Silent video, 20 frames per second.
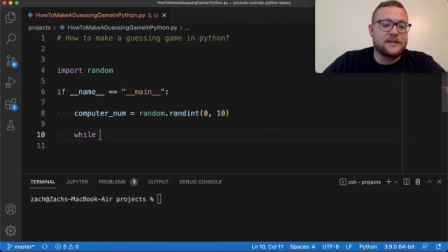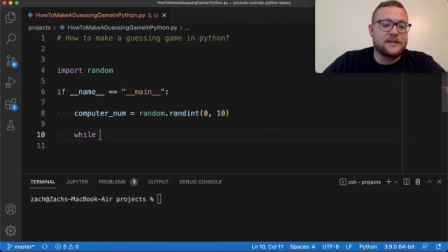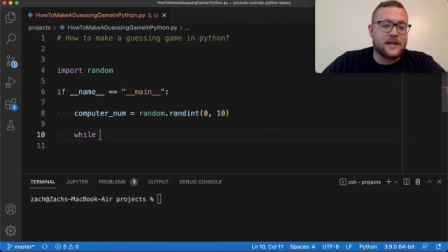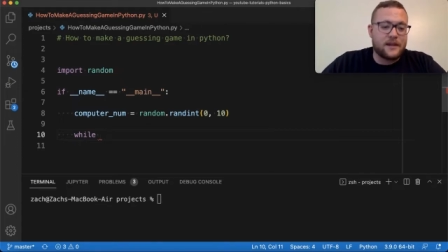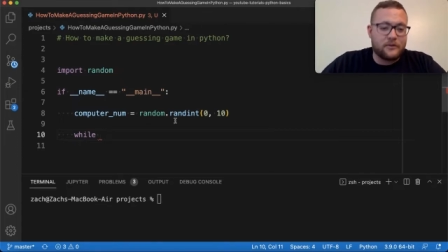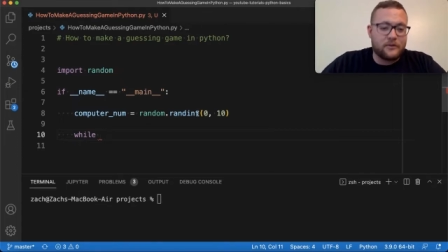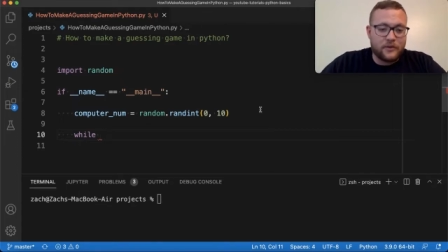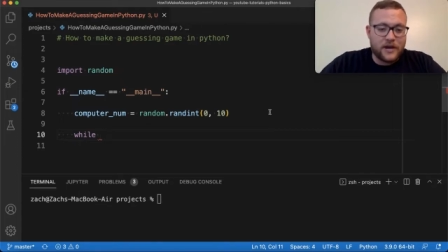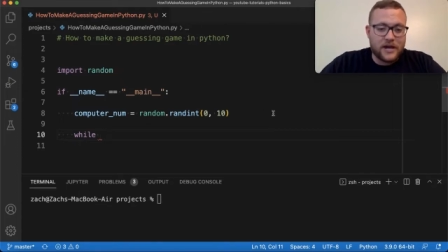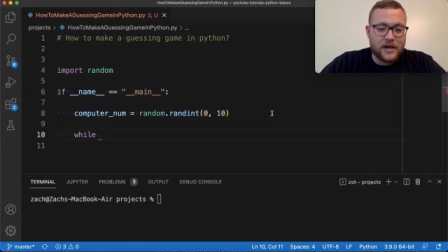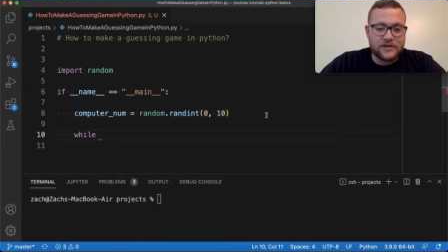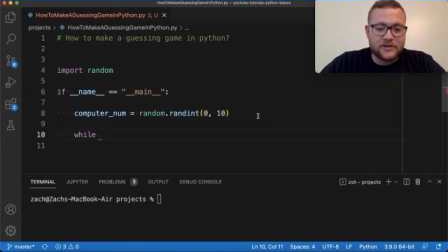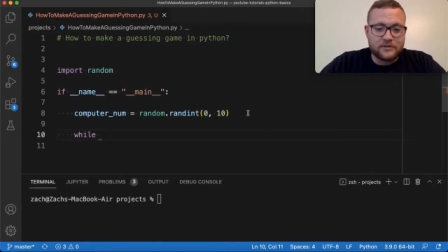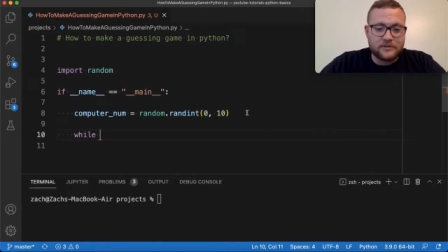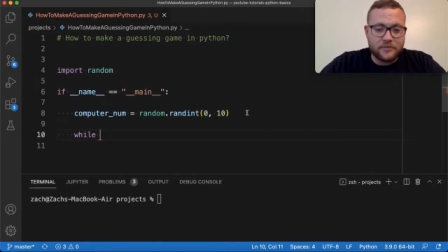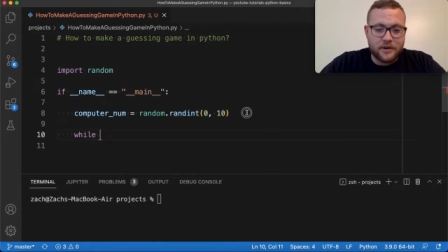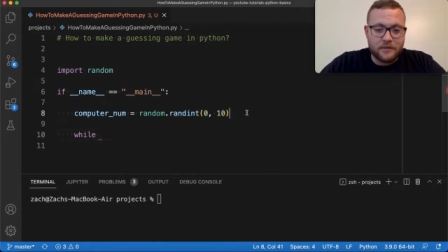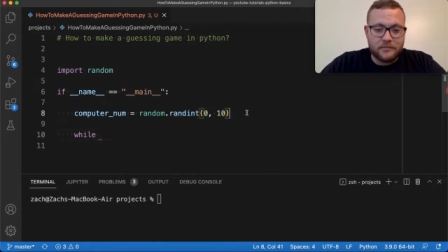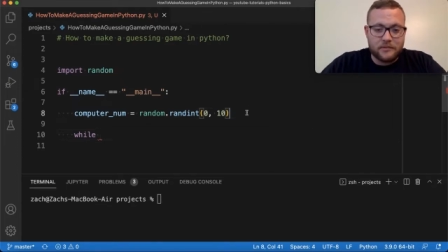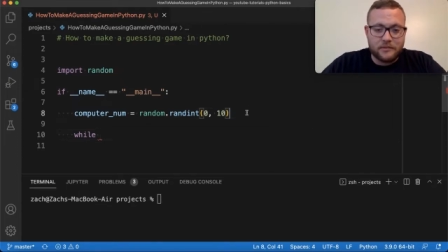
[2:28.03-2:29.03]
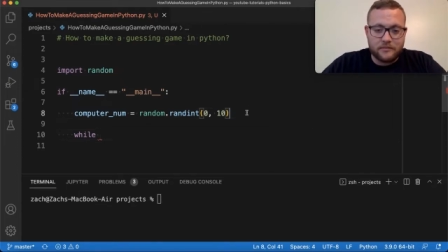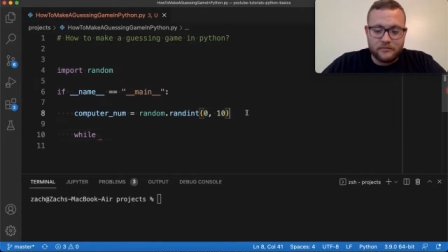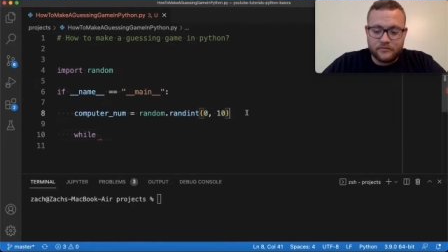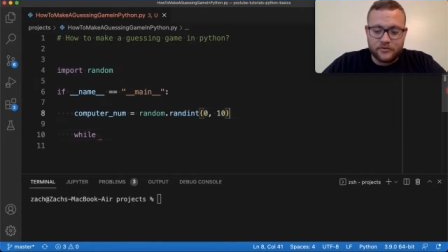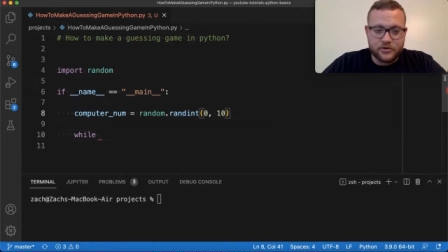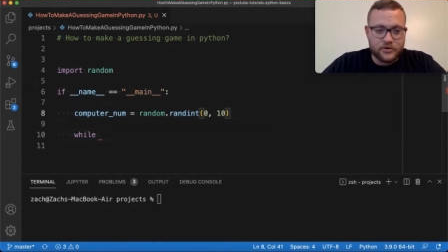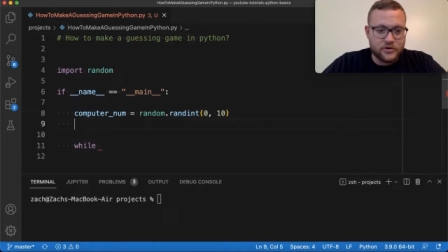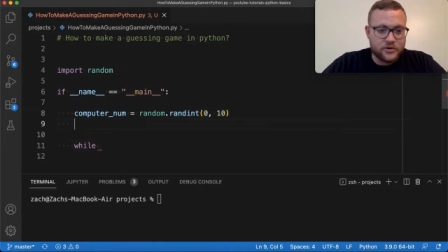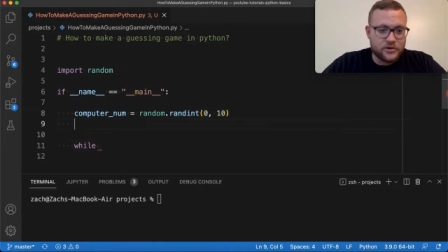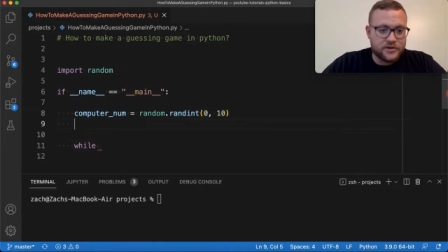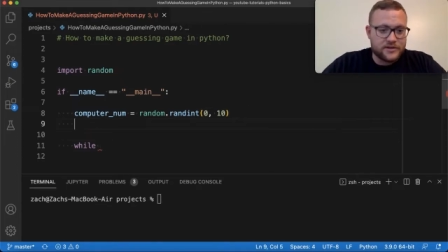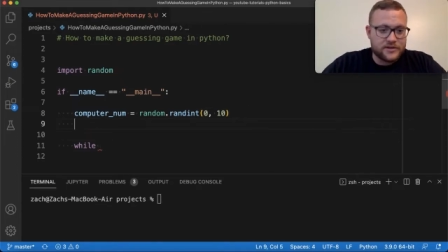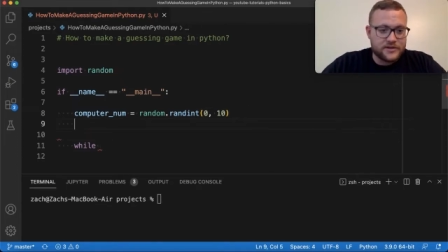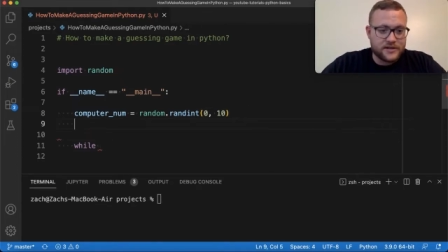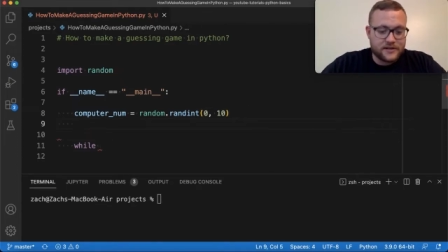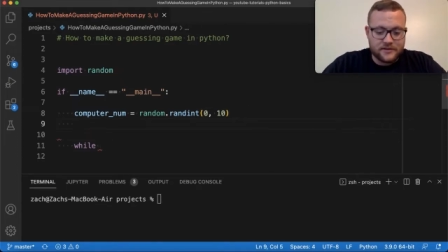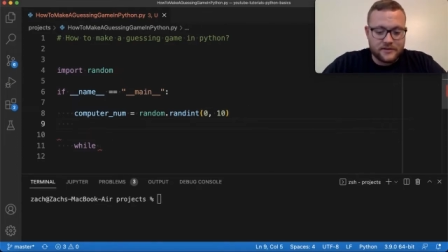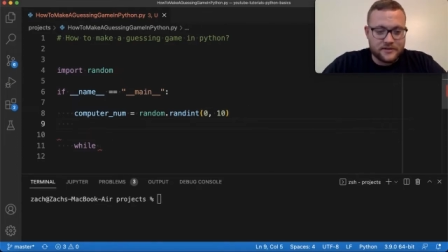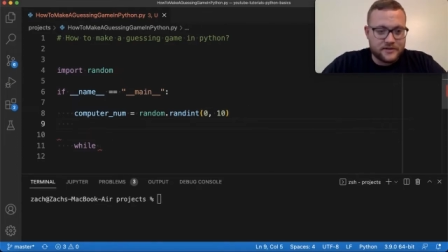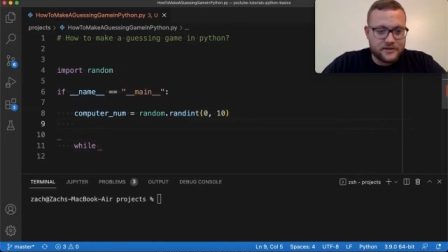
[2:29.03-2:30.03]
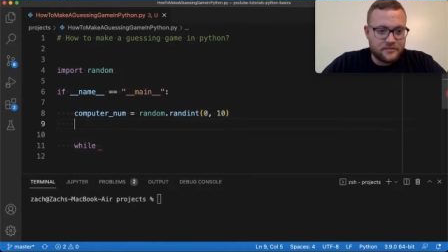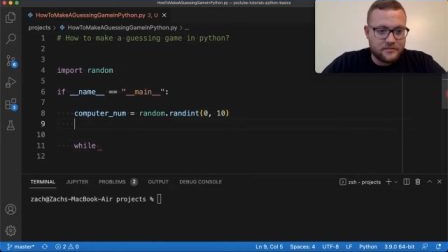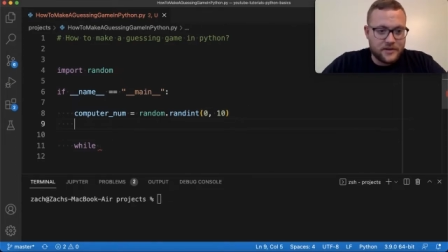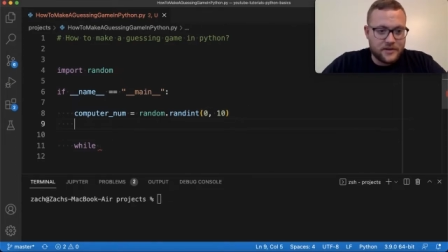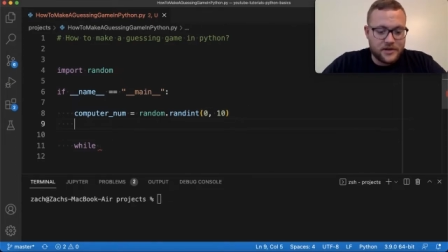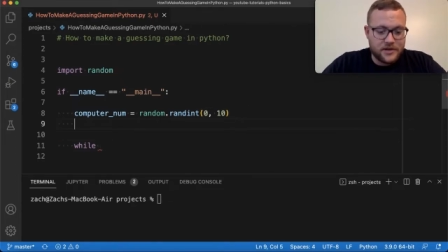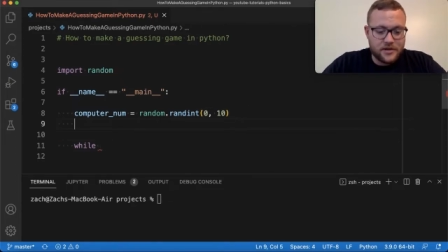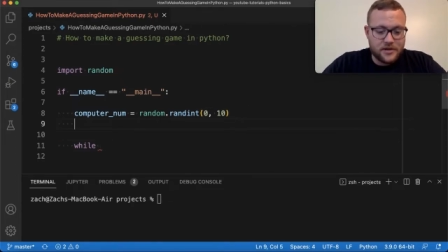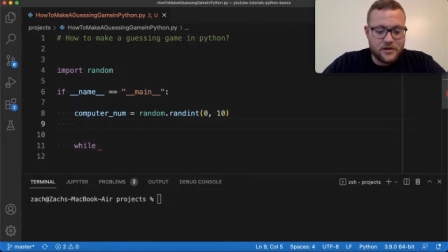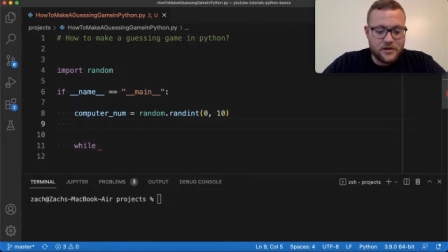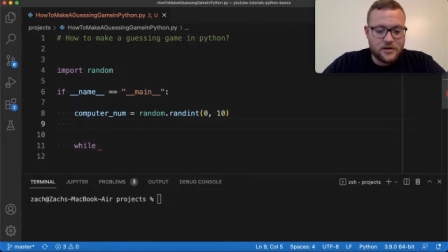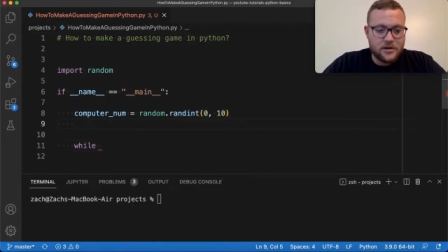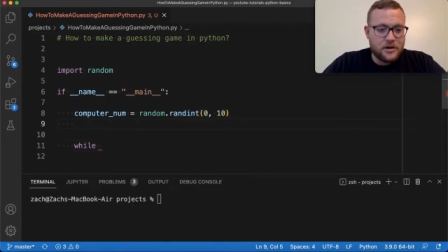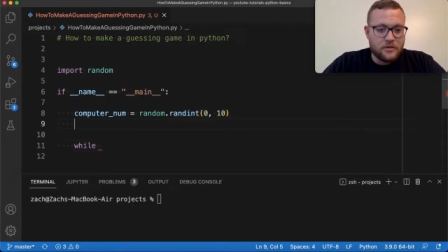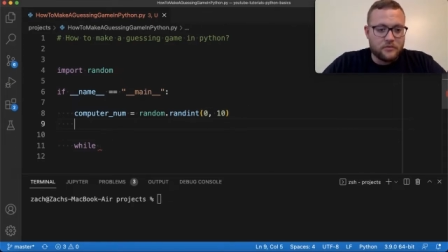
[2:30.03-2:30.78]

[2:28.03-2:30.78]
and we actually probably should set this up up here.